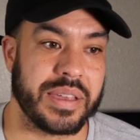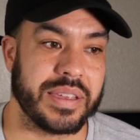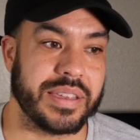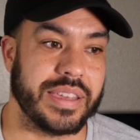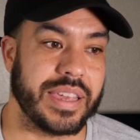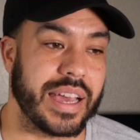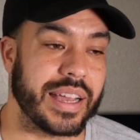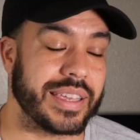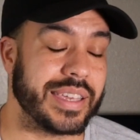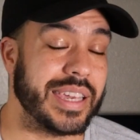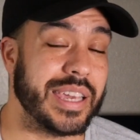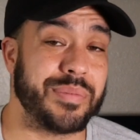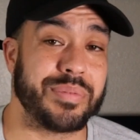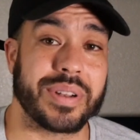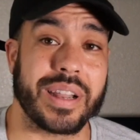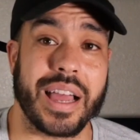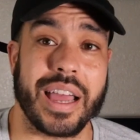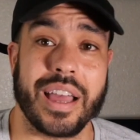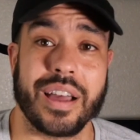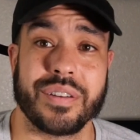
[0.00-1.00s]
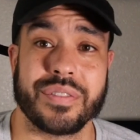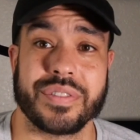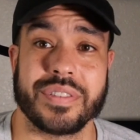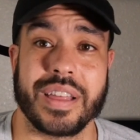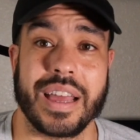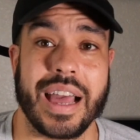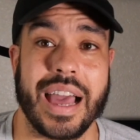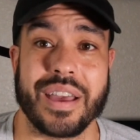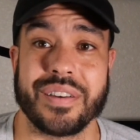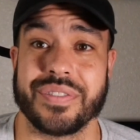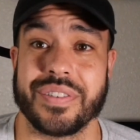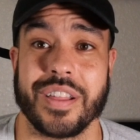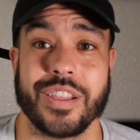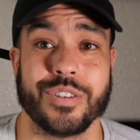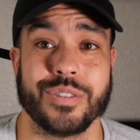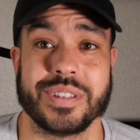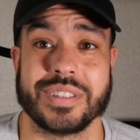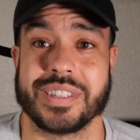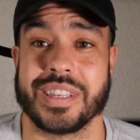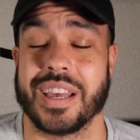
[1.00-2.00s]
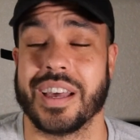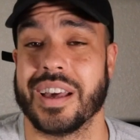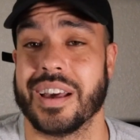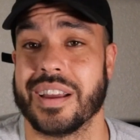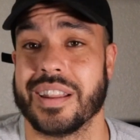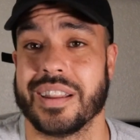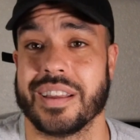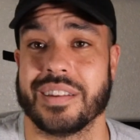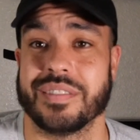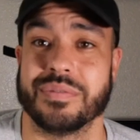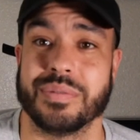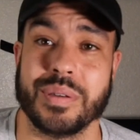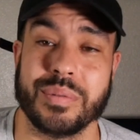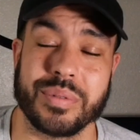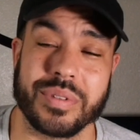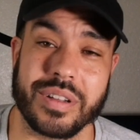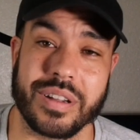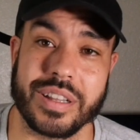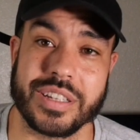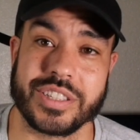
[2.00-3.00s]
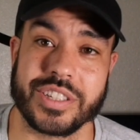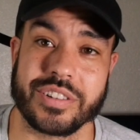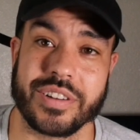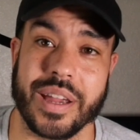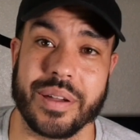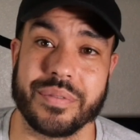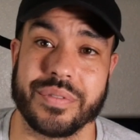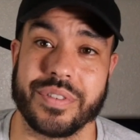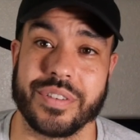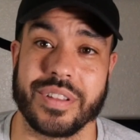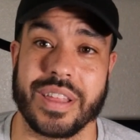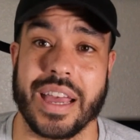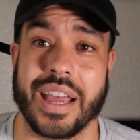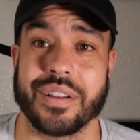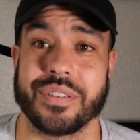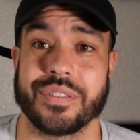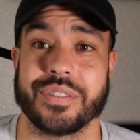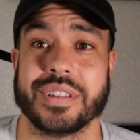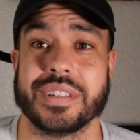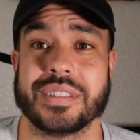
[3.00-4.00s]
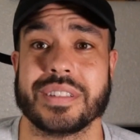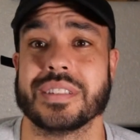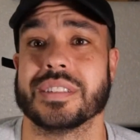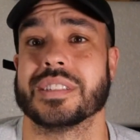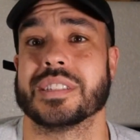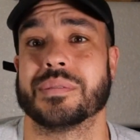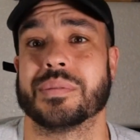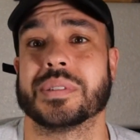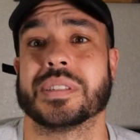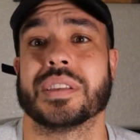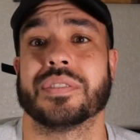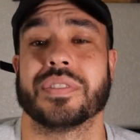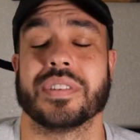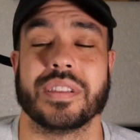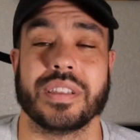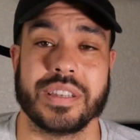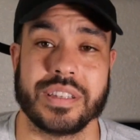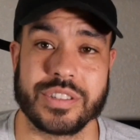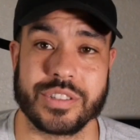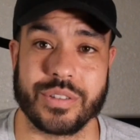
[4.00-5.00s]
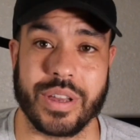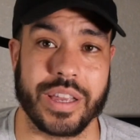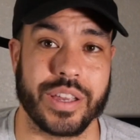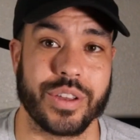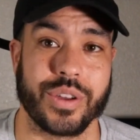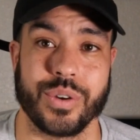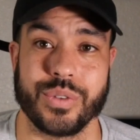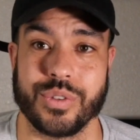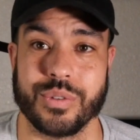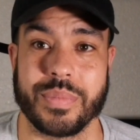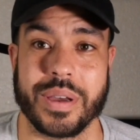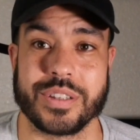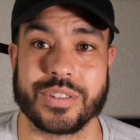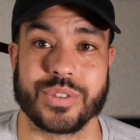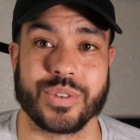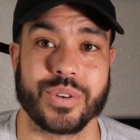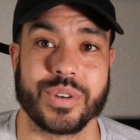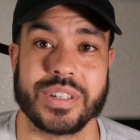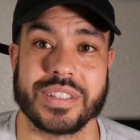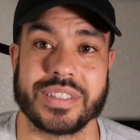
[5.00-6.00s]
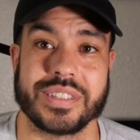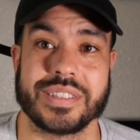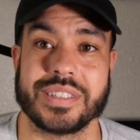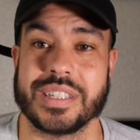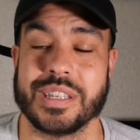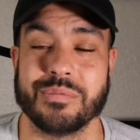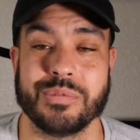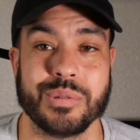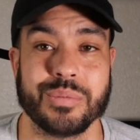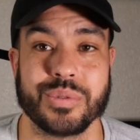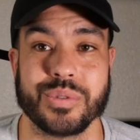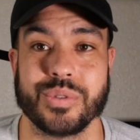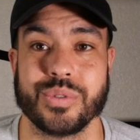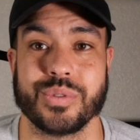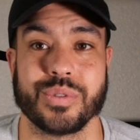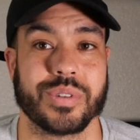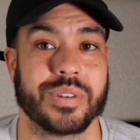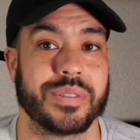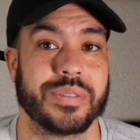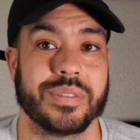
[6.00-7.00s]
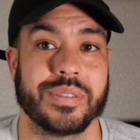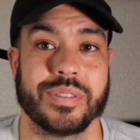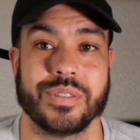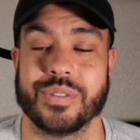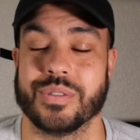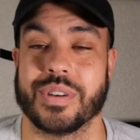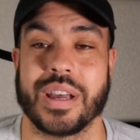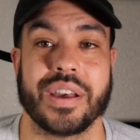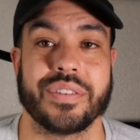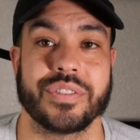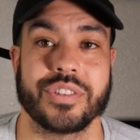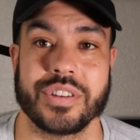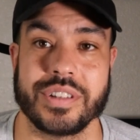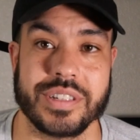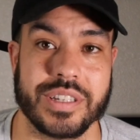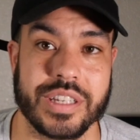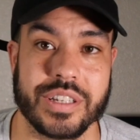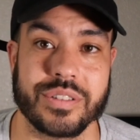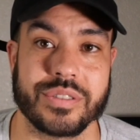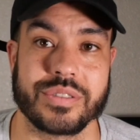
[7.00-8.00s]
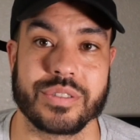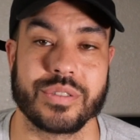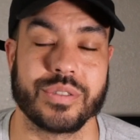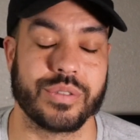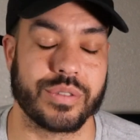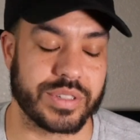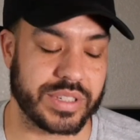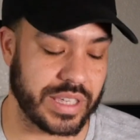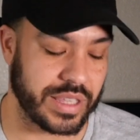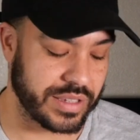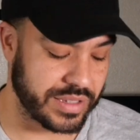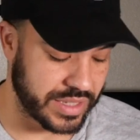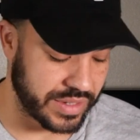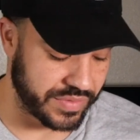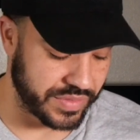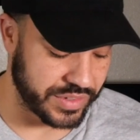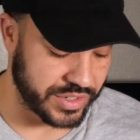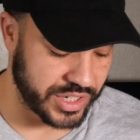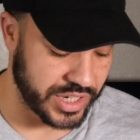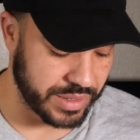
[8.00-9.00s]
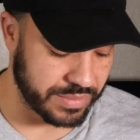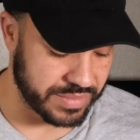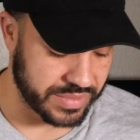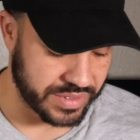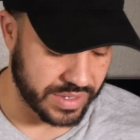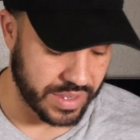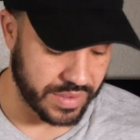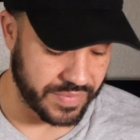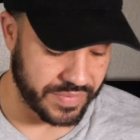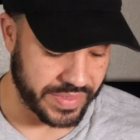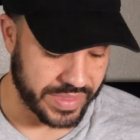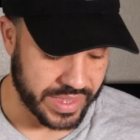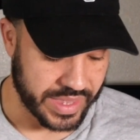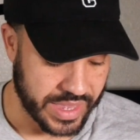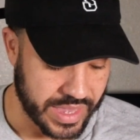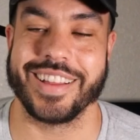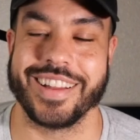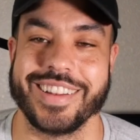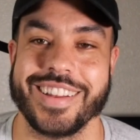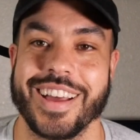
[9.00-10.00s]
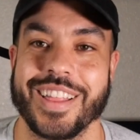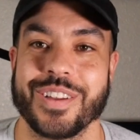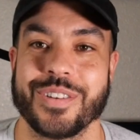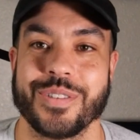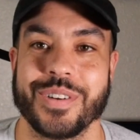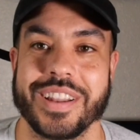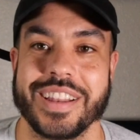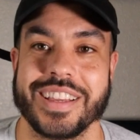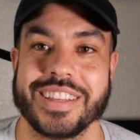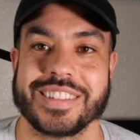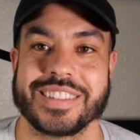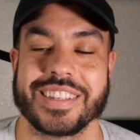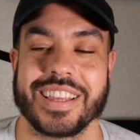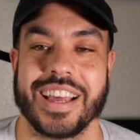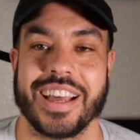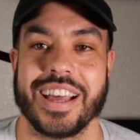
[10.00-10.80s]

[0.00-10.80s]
yeah, keep an eye out for that. I follow a ton of people on Instagram for that reason specifically, so I can go through my stories and see people who have good deals or who are selling stuff for cheap. So another one is